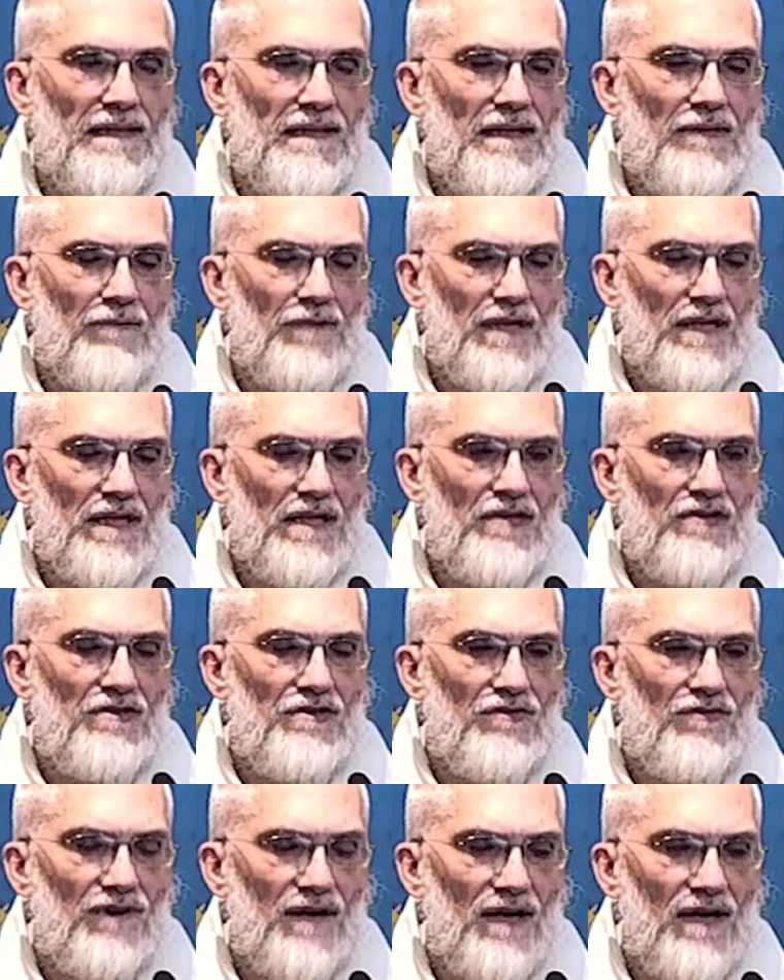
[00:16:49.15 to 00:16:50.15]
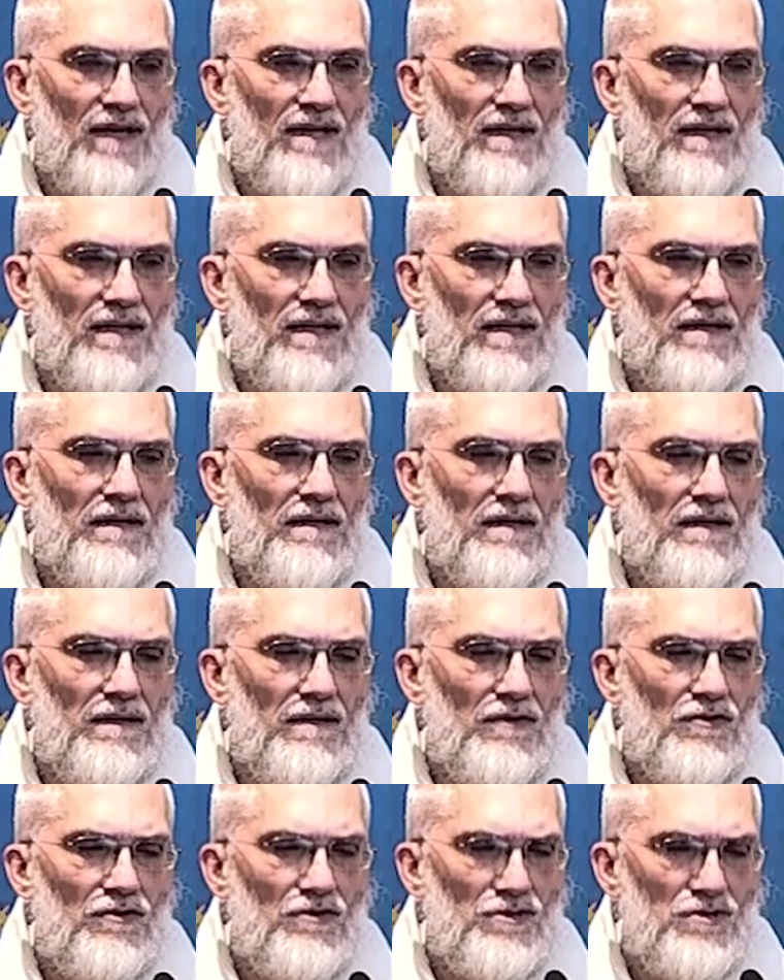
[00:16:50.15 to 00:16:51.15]
And we need to finally
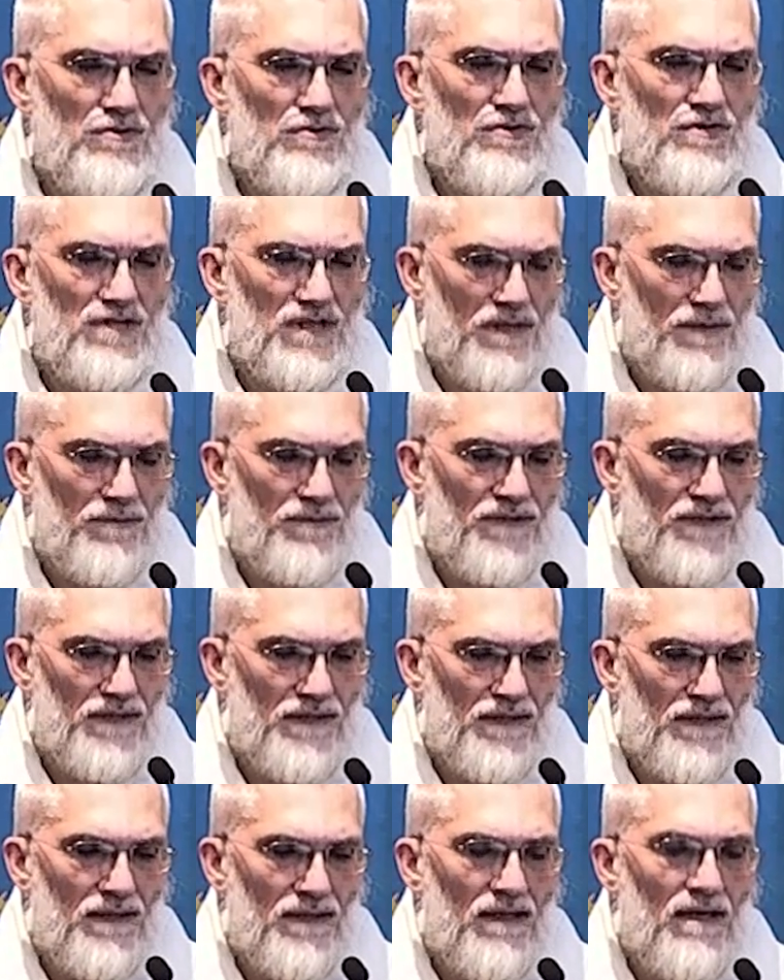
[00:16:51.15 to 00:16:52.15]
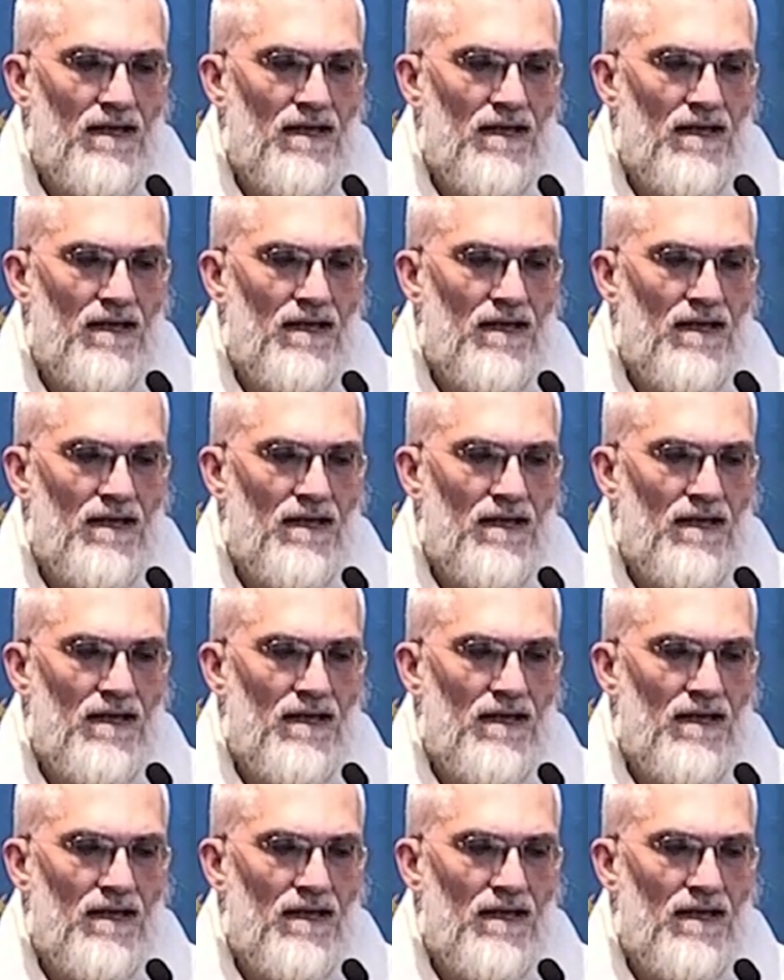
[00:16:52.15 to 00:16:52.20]
do something